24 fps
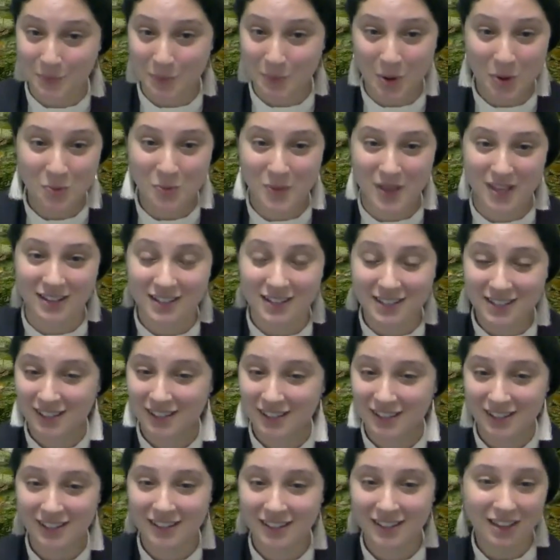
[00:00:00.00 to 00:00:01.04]
moment
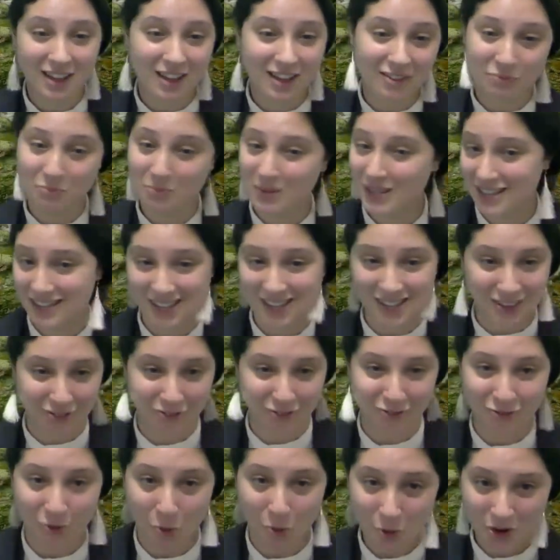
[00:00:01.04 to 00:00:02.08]
of being in the
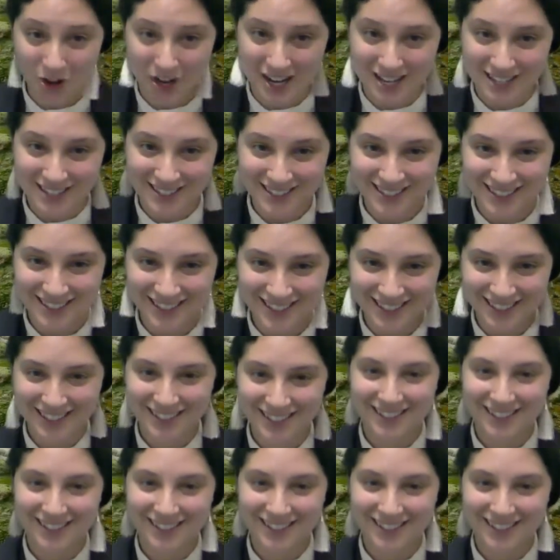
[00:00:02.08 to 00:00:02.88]
forest.